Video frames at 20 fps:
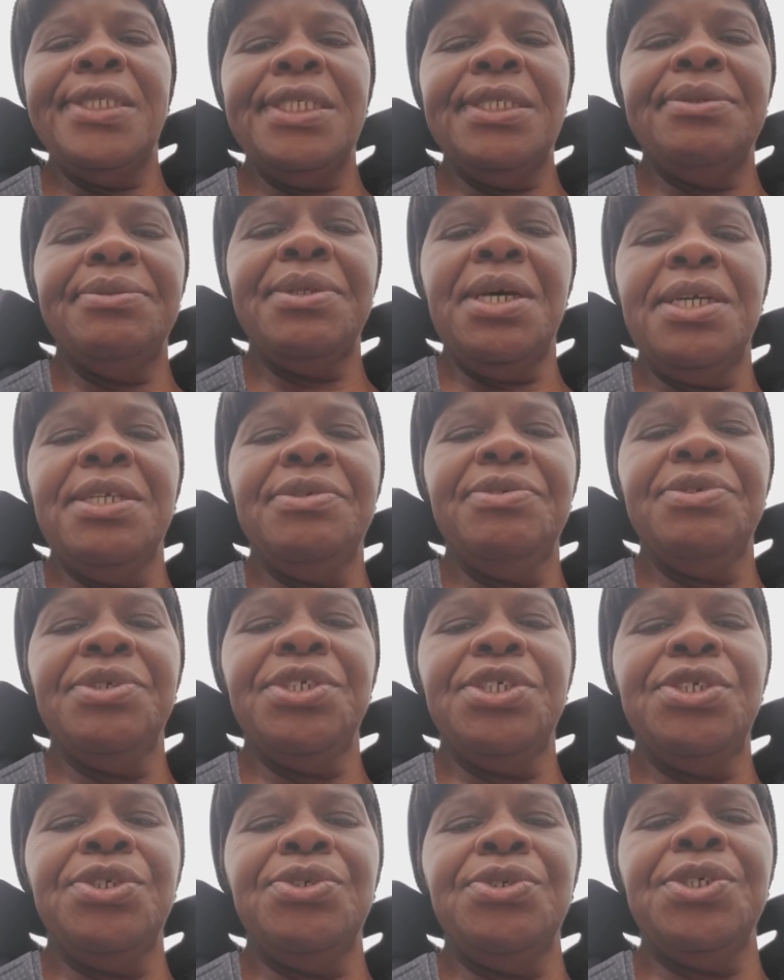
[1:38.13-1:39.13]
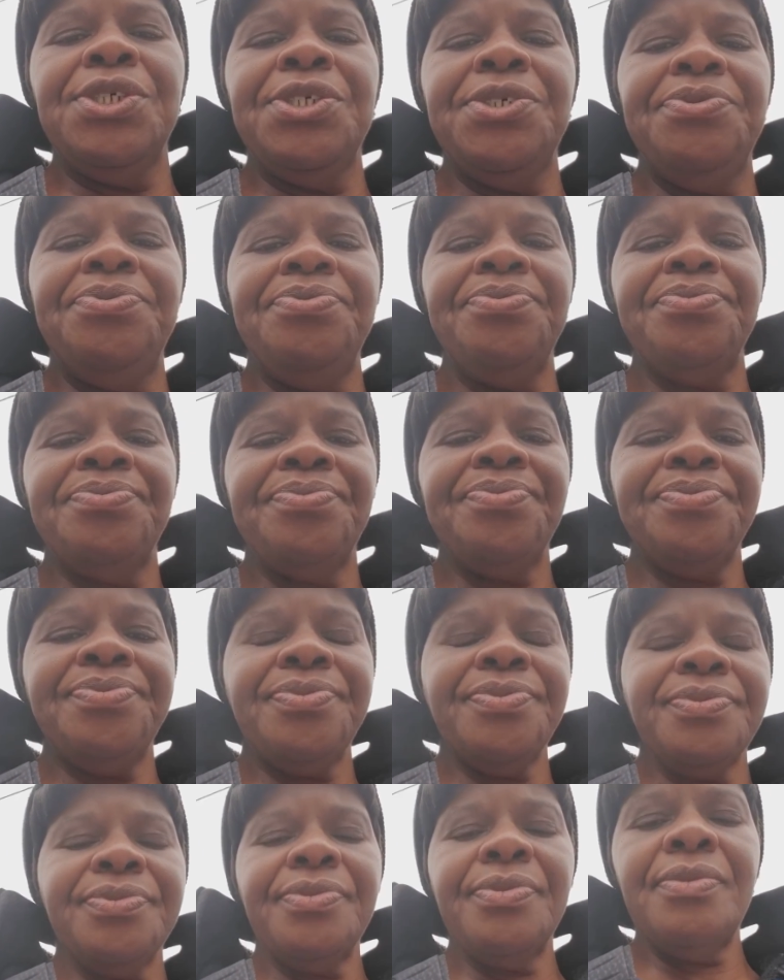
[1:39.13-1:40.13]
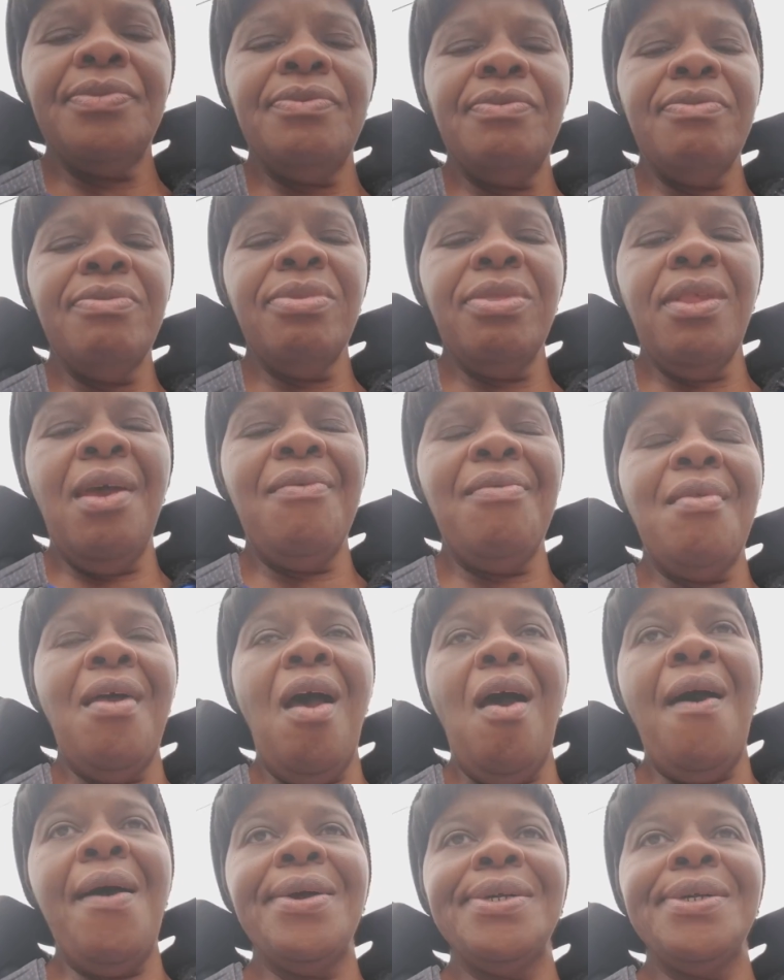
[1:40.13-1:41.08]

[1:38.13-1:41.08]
I'm not even sure. If not,